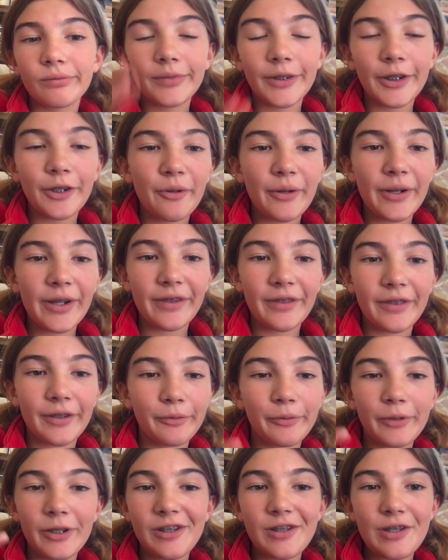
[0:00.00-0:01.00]
Real quick, the
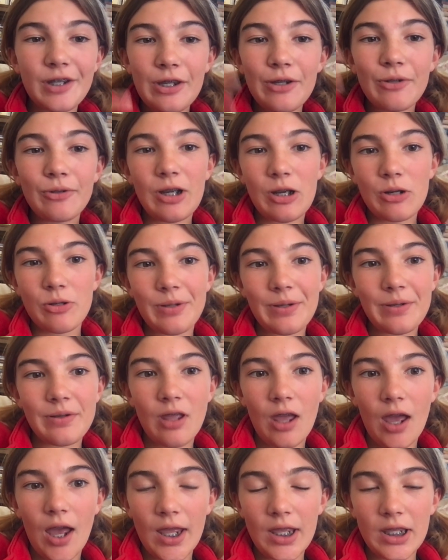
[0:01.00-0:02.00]
reason you don't do
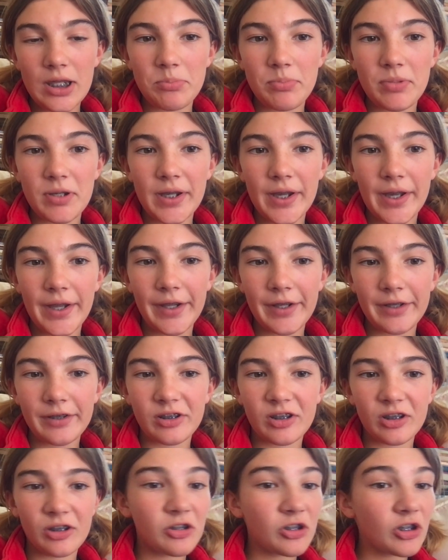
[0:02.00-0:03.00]
that is because
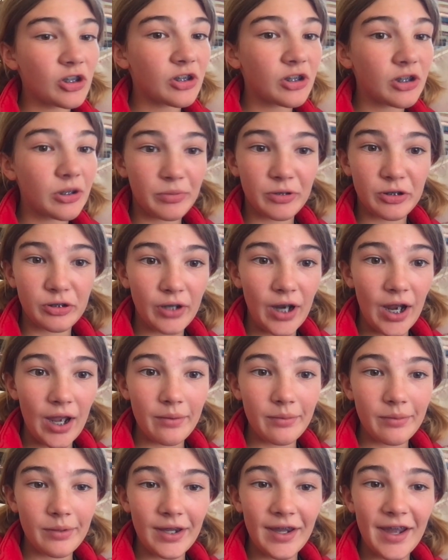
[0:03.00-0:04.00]
they're just
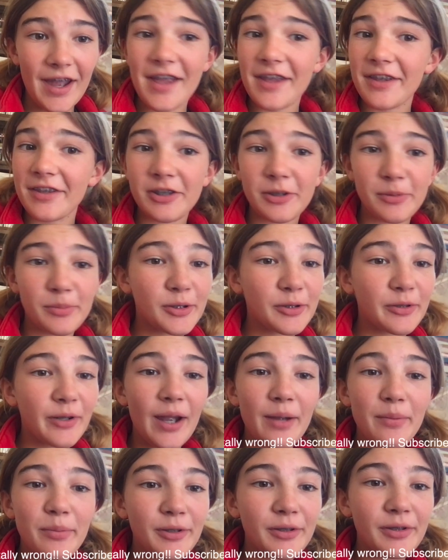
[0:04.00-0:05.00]
subscribing and
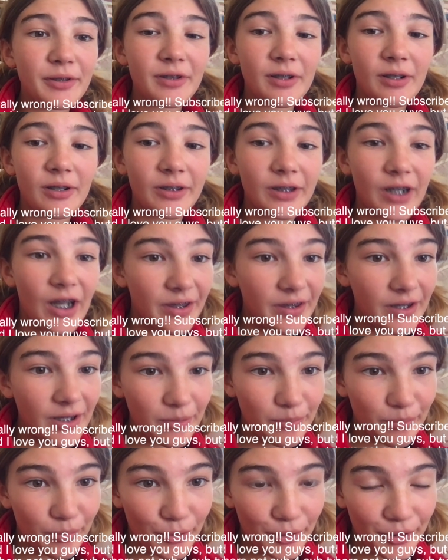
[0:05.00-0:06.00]
subscribers are not the
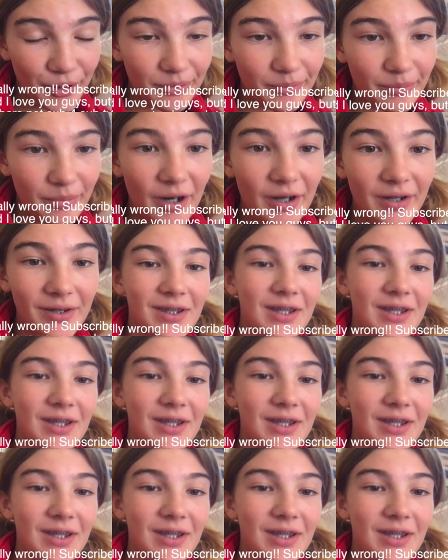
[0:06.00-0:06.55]
important part.